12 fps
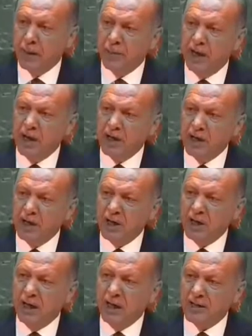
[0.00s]
have
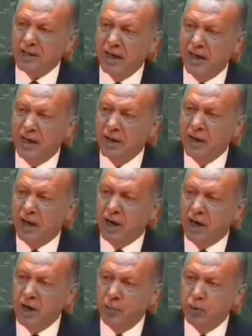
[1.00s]
announced last year from
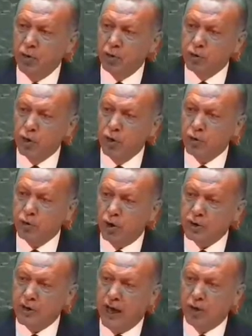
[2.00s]
this very
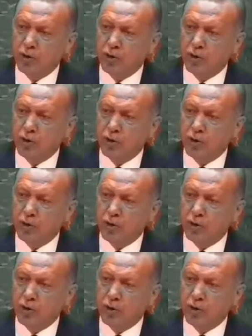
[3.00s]
rostrum.